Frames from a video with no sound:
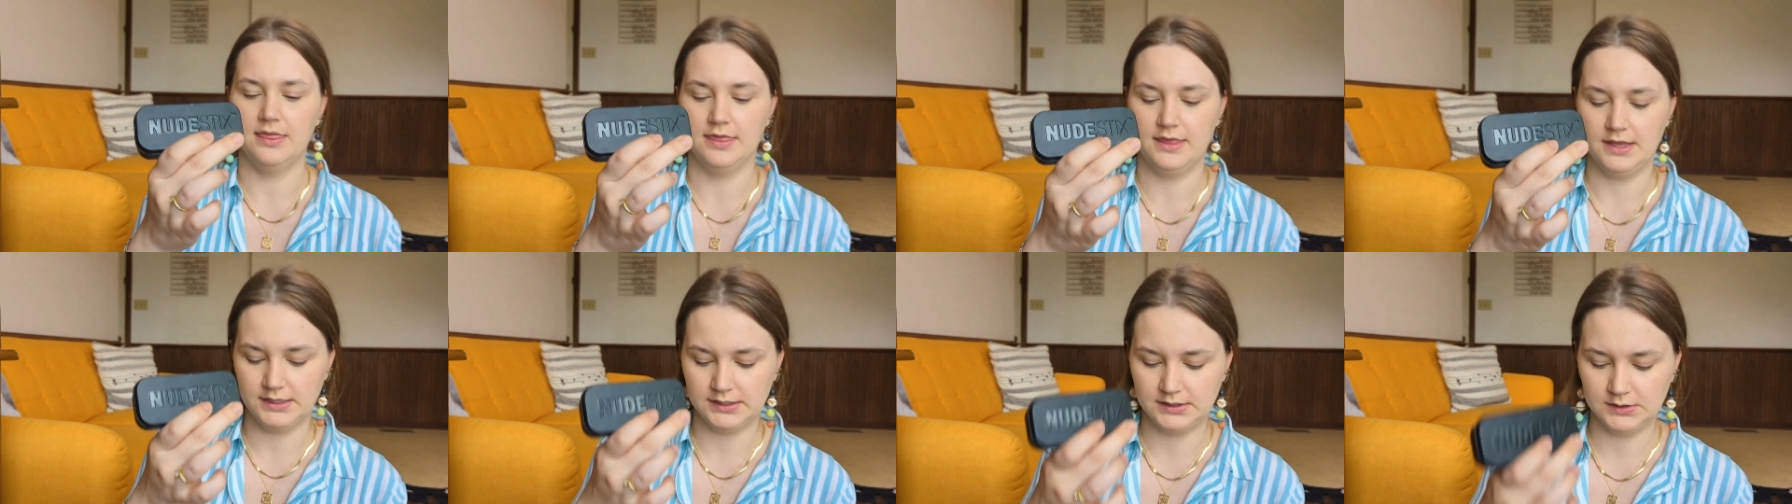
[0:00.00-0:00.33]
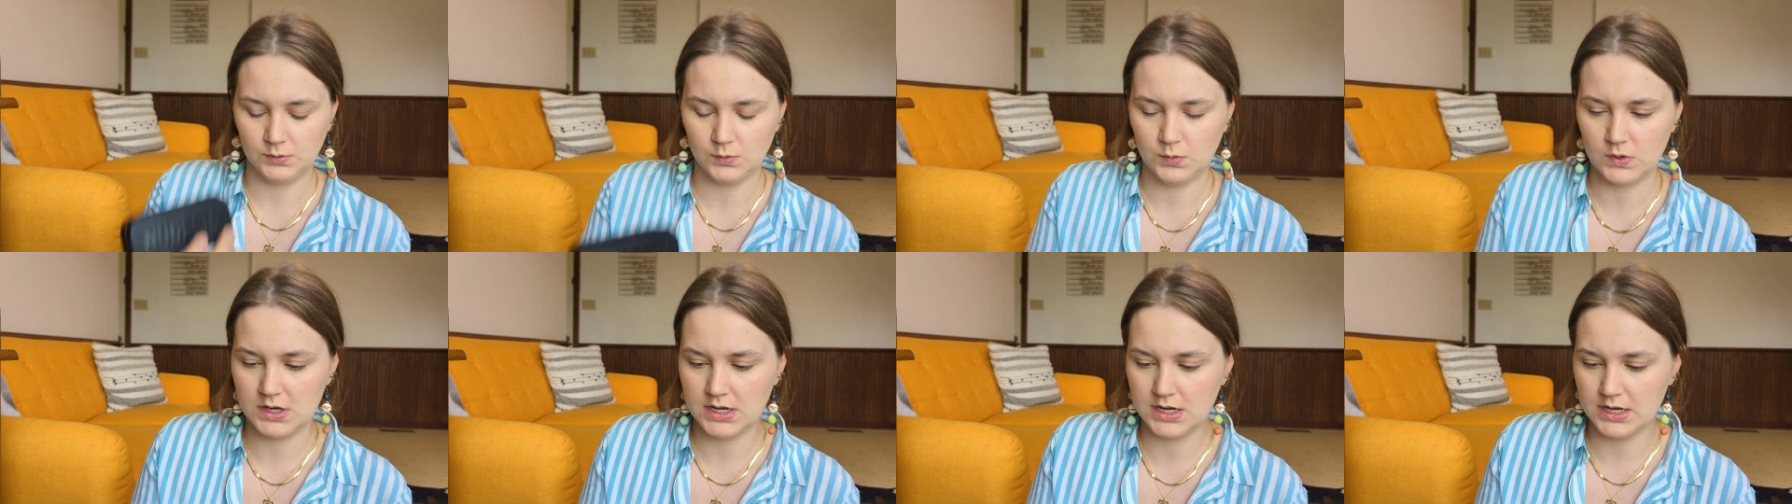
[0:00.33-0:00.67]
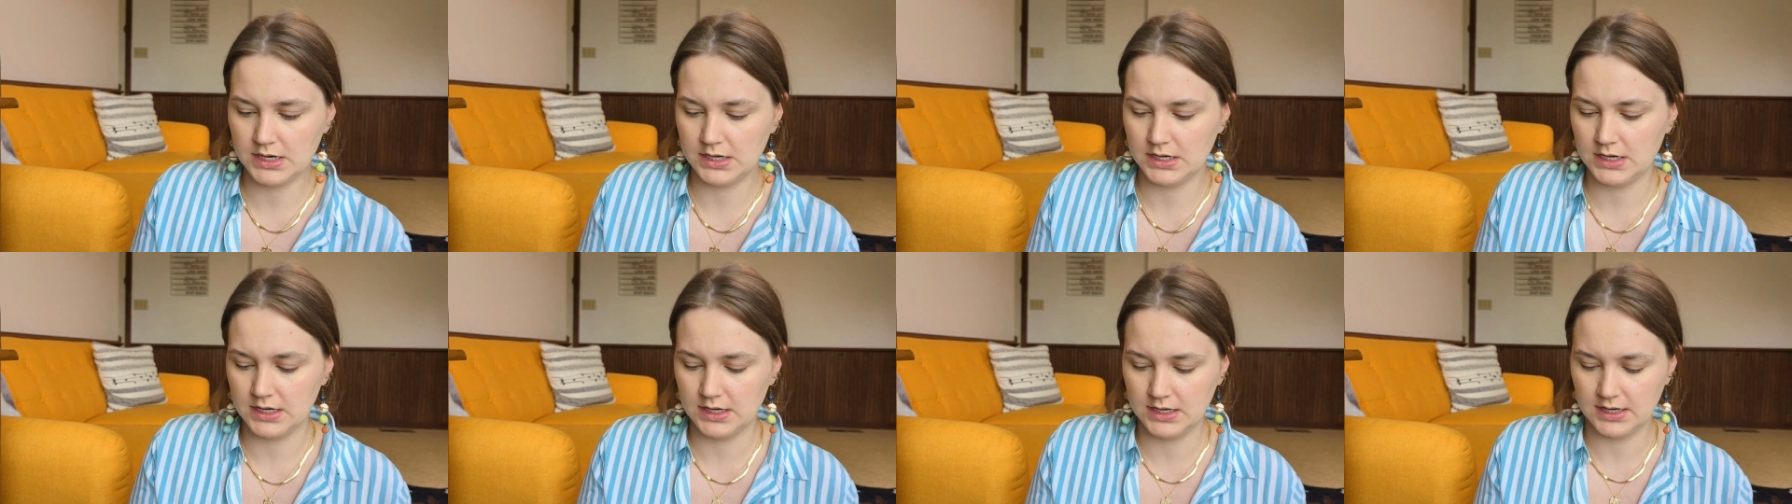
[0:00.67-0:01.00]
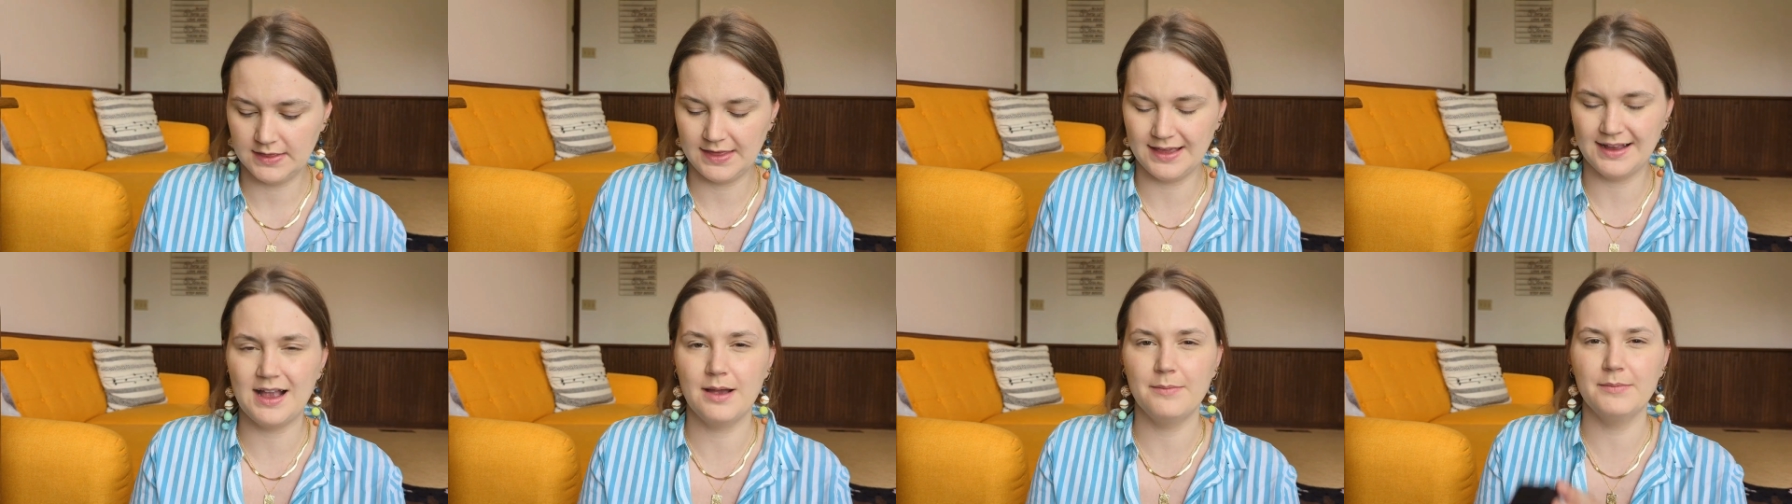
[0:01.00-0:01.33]
This one,
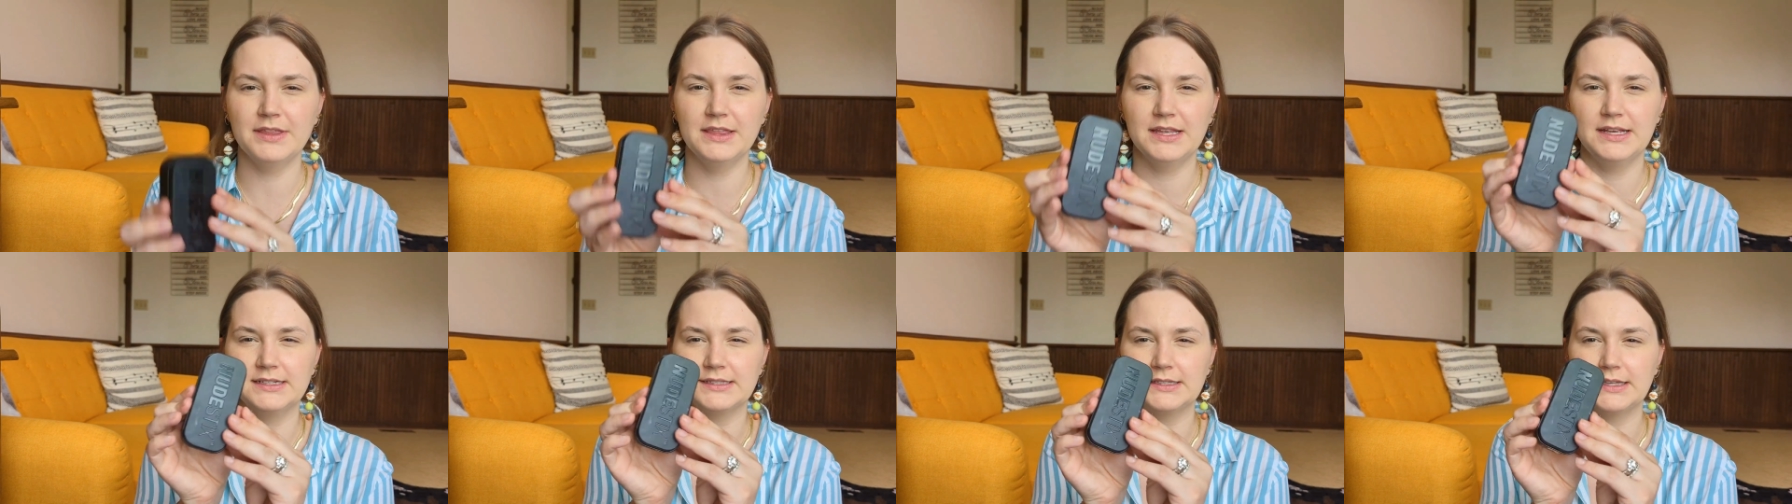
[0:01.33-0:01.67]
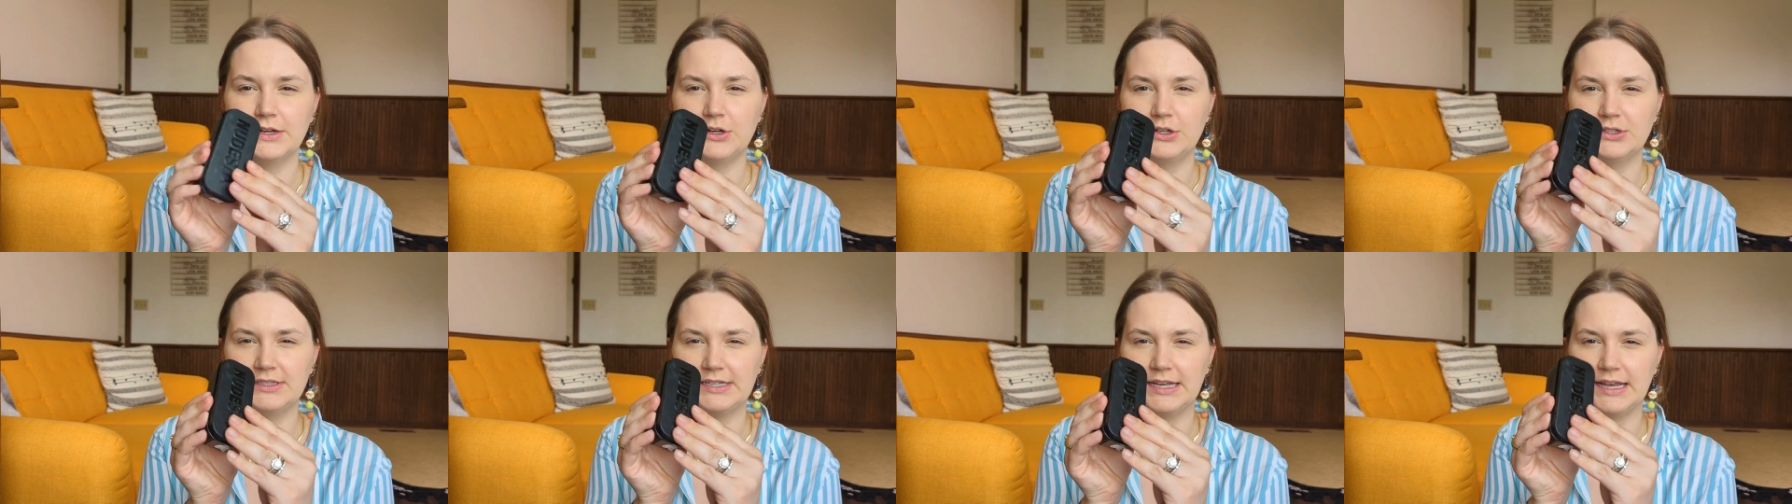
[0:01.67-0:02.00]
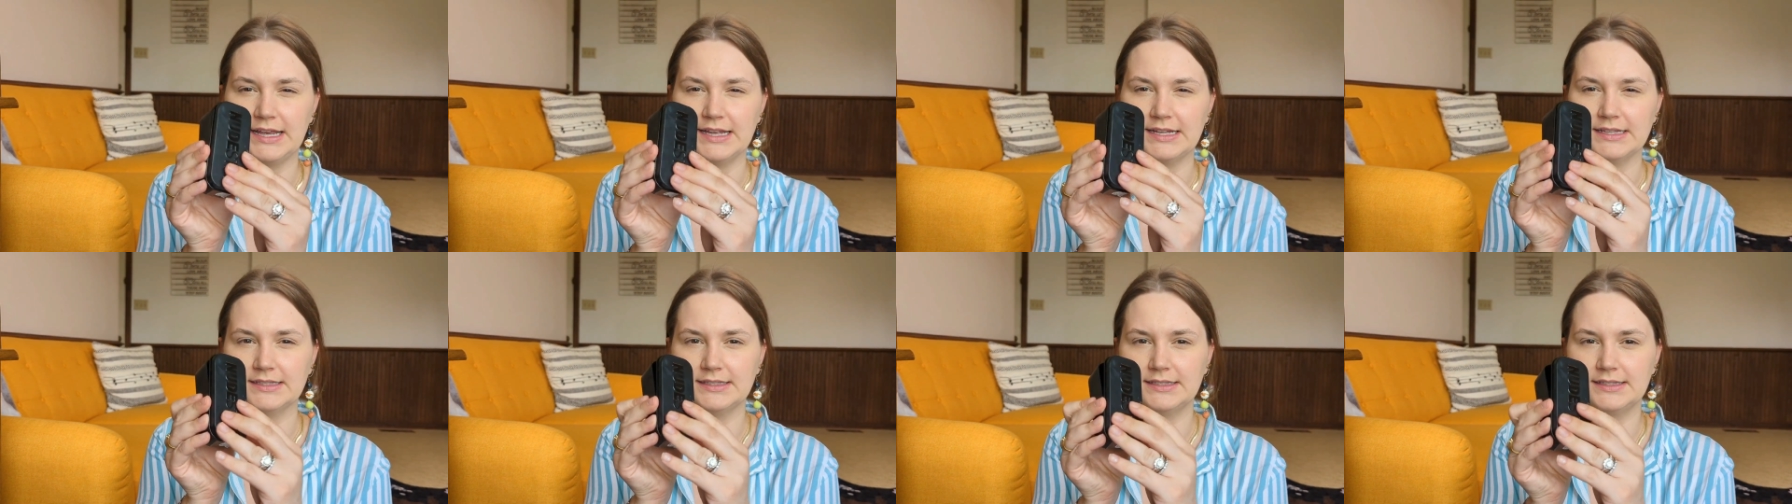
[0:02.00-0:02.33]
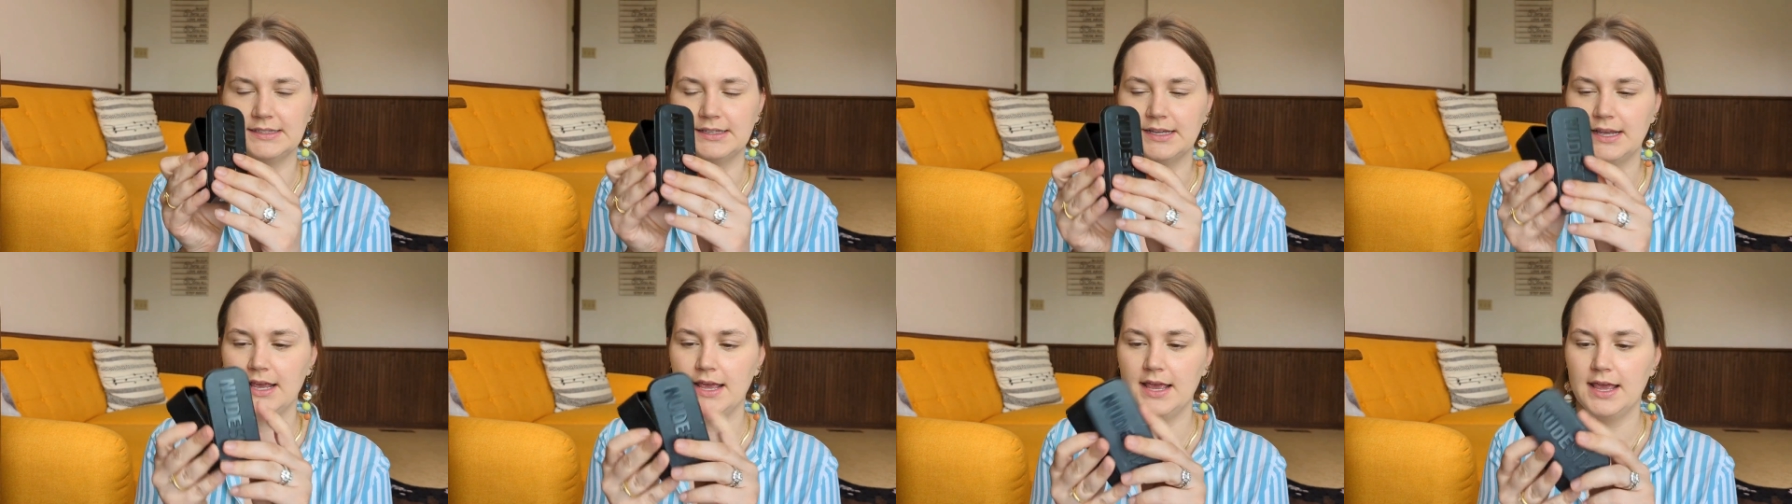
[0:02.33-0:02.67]
they come in these little tins,